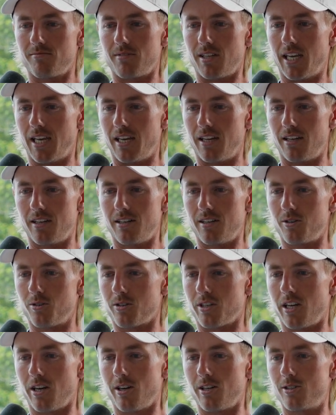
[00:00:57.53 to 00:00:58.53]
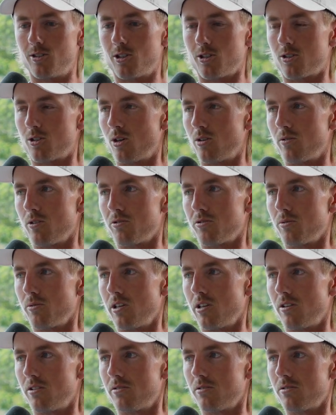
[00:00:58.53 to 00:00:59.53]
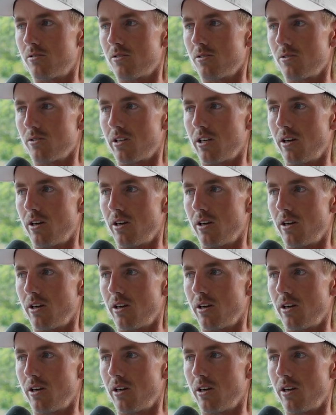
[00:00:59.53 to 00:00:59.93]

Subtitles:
hit it, it'll carry just over 300. So it'll